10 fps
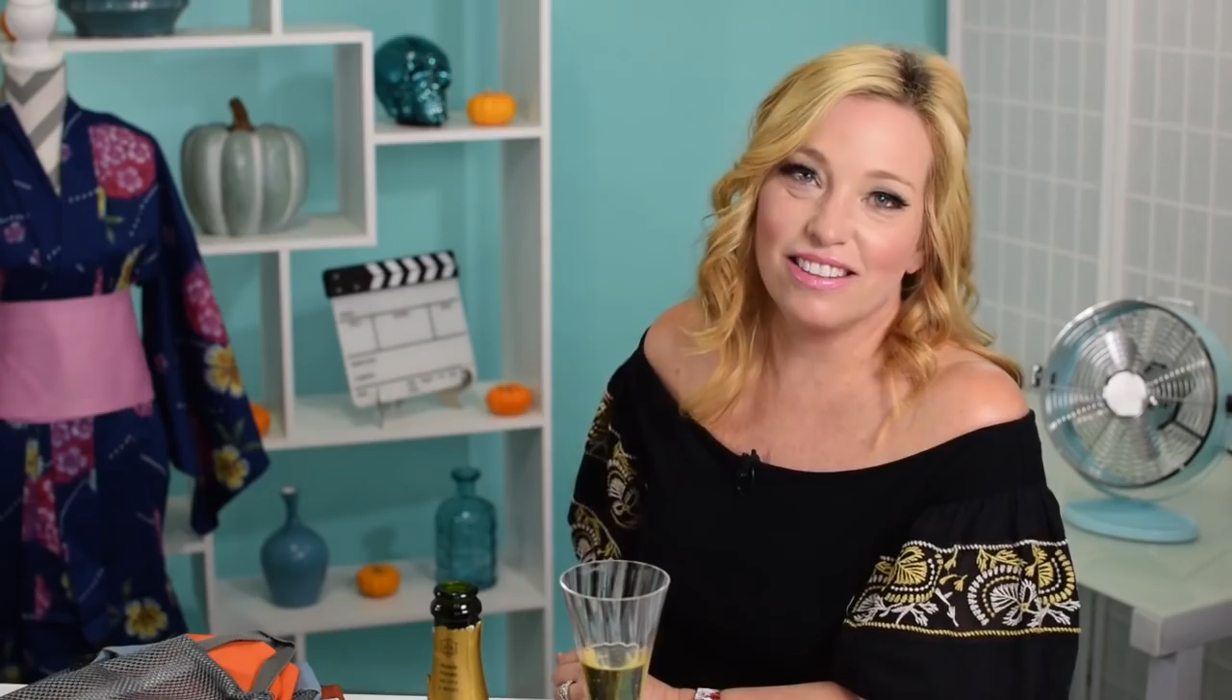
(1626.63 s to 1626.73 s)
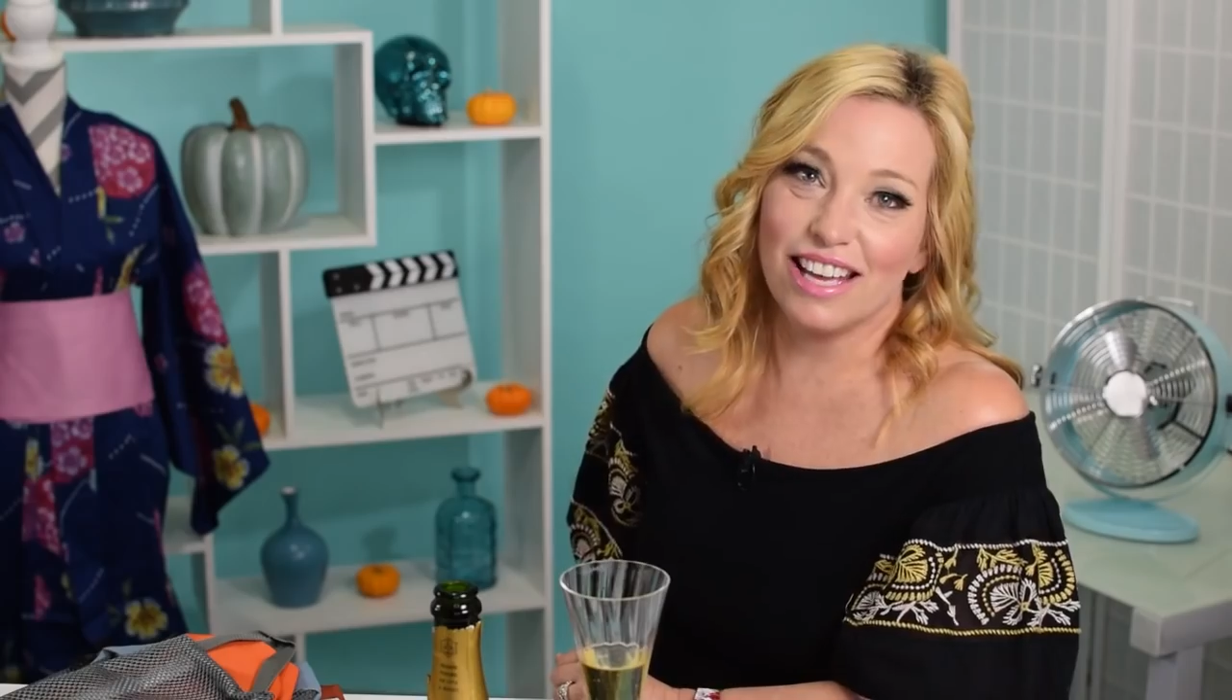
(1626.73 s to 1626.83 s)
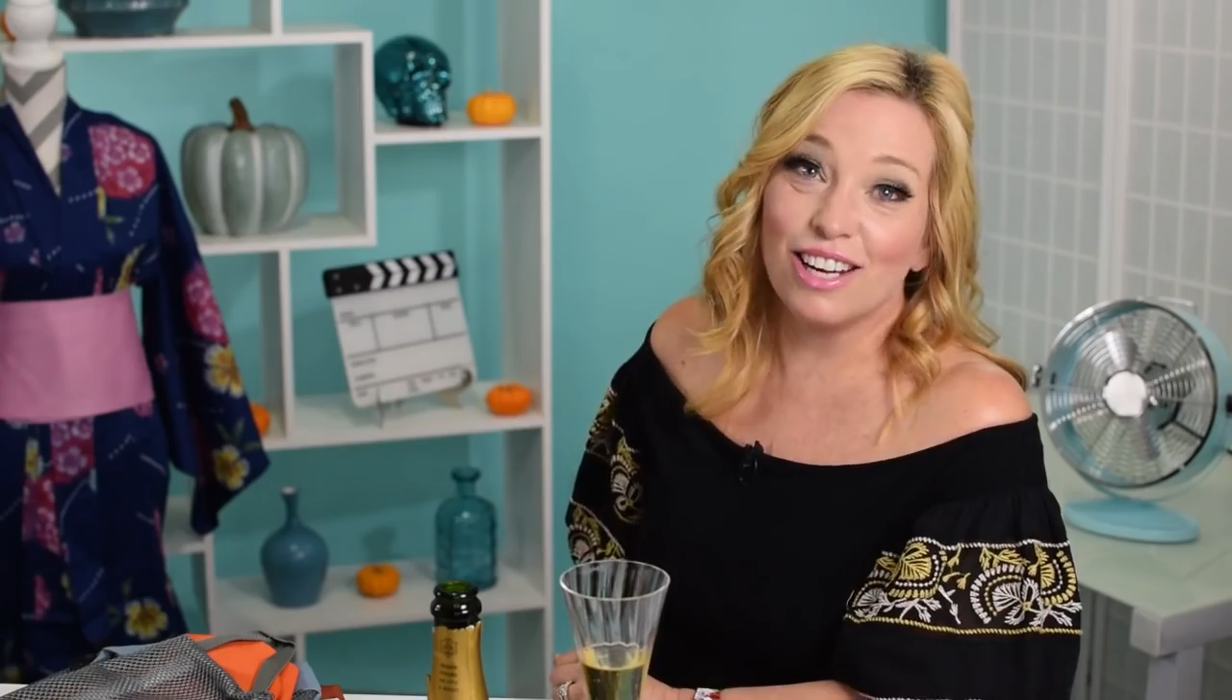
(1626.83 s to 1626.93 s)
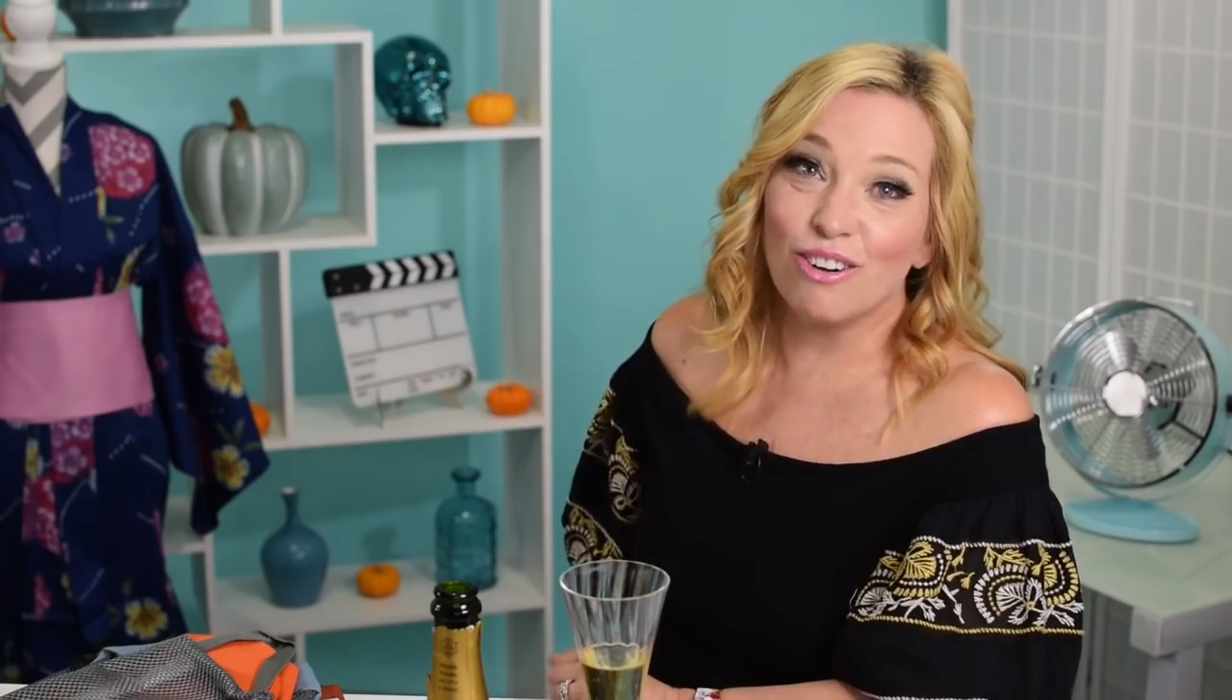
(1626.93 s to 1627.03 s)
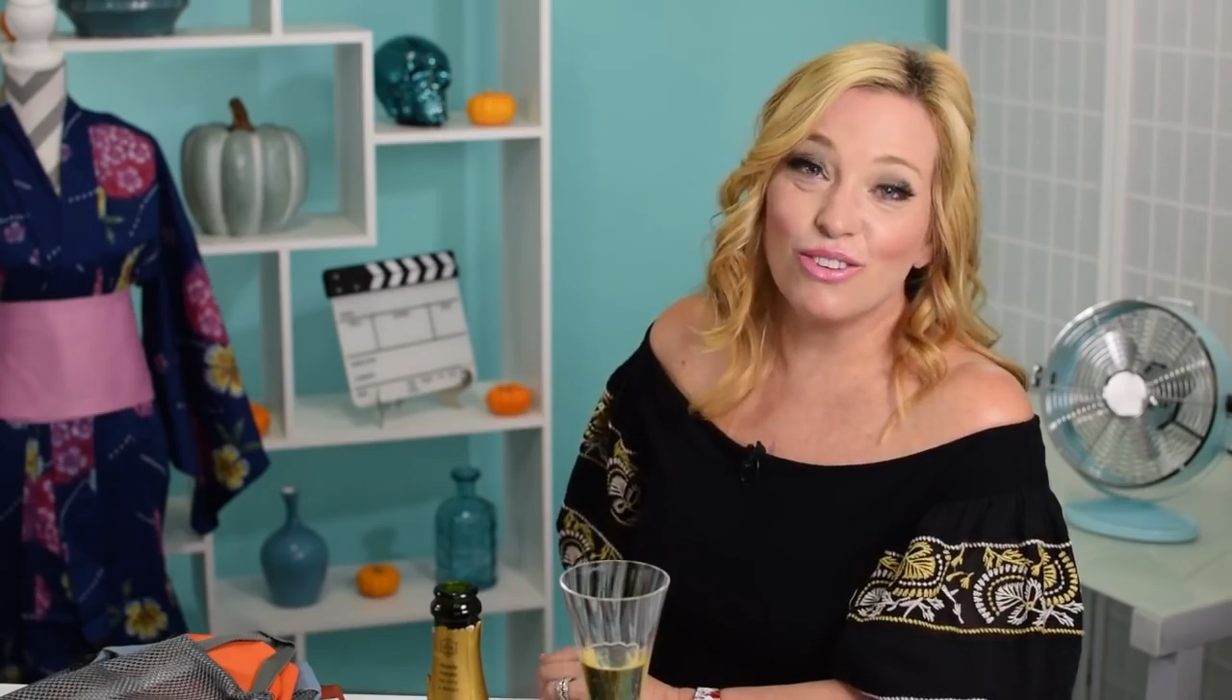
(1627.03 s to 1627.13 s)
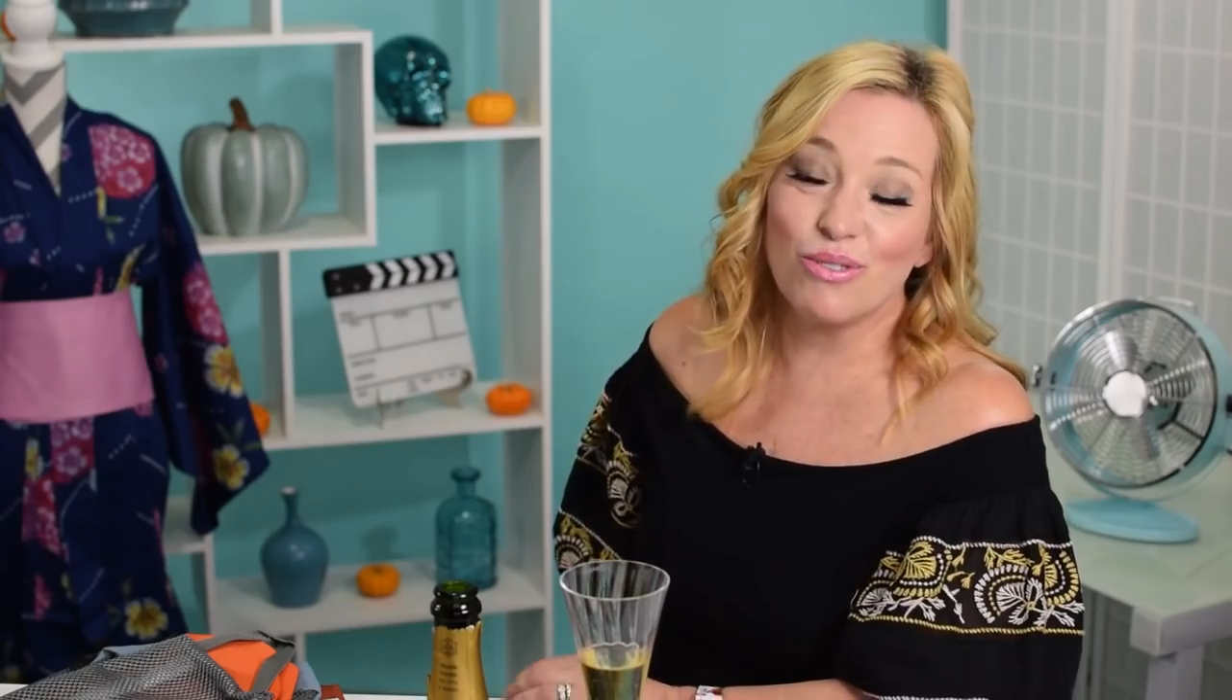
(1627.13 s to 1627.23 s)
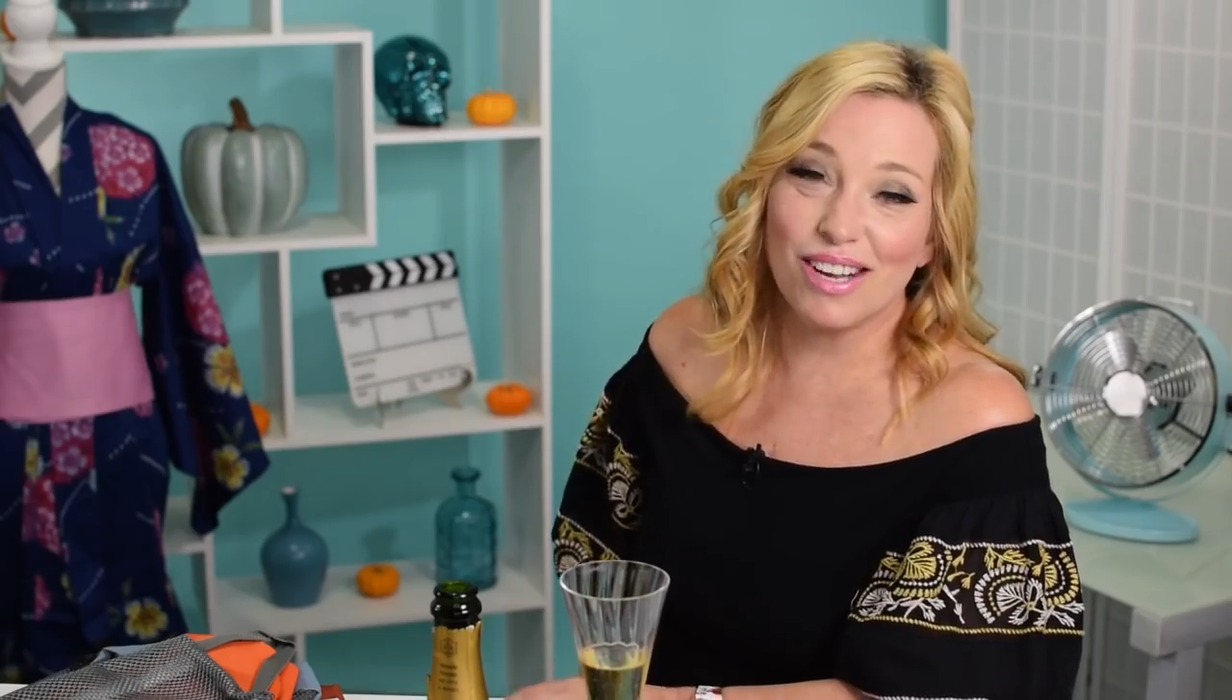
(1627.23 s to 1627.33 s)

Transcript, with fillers: the interview